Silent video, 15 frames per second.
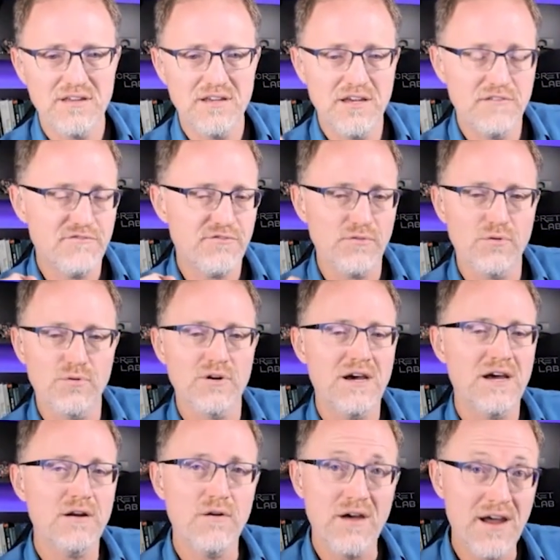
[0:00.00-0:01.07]
in Florida,
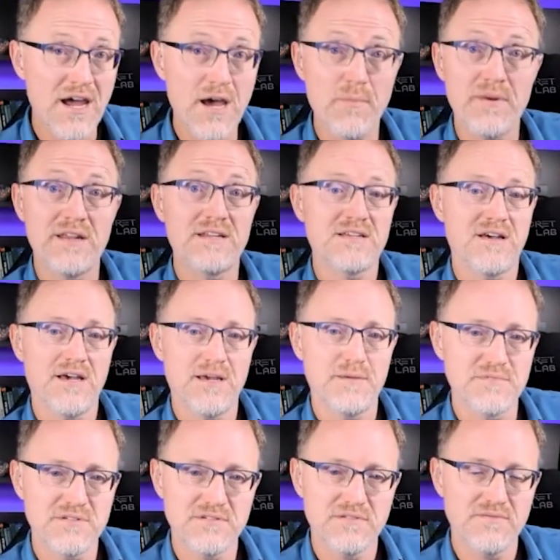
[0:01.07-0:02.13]
I don't know how many
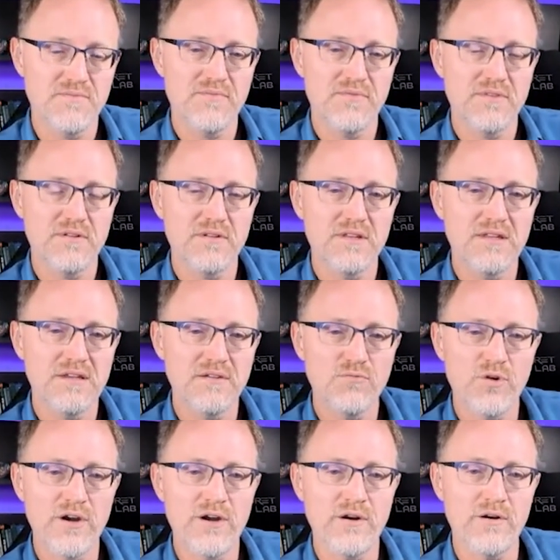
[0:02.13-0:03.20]
times
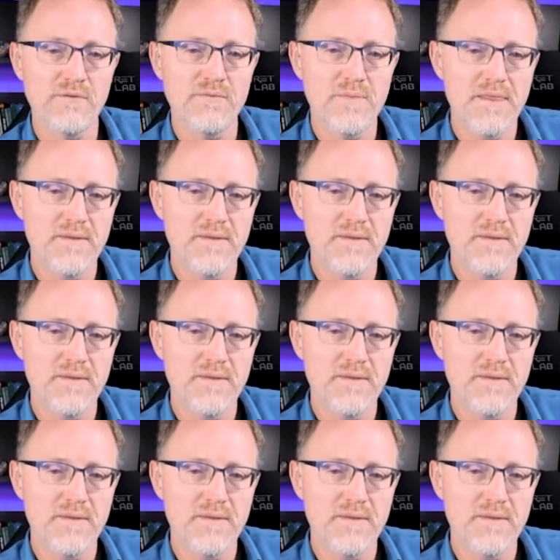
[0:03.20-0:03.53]
where